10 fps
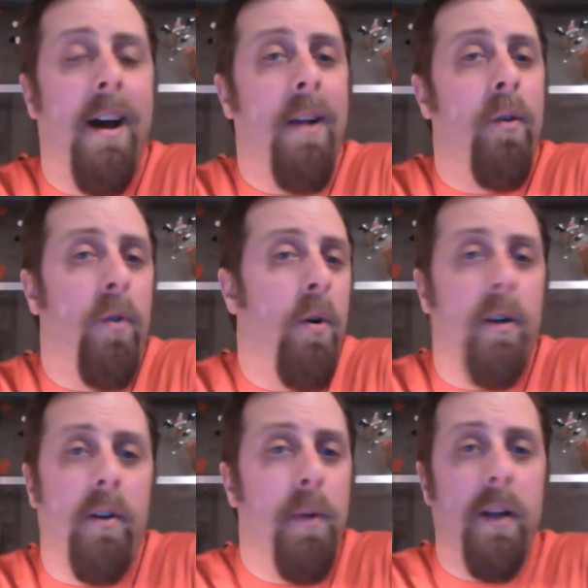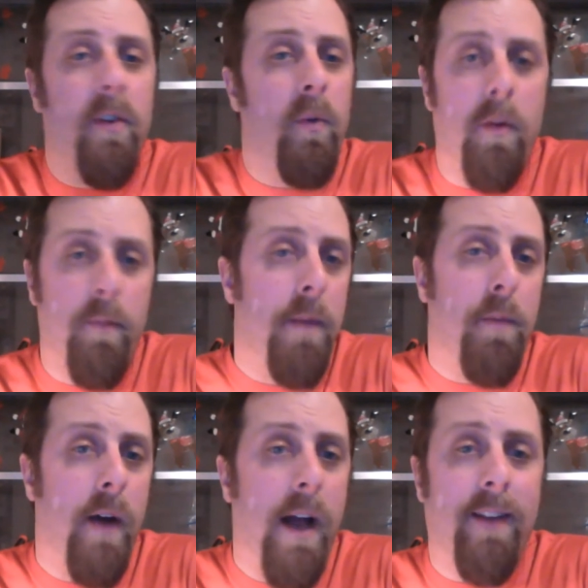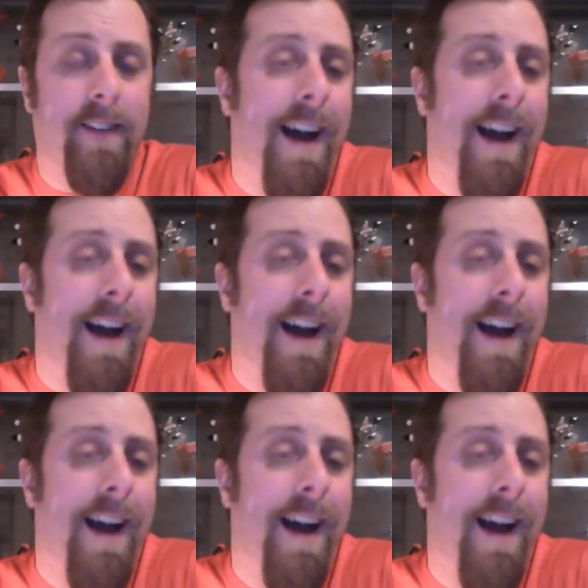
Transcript: I don't know. It depends on what people ask.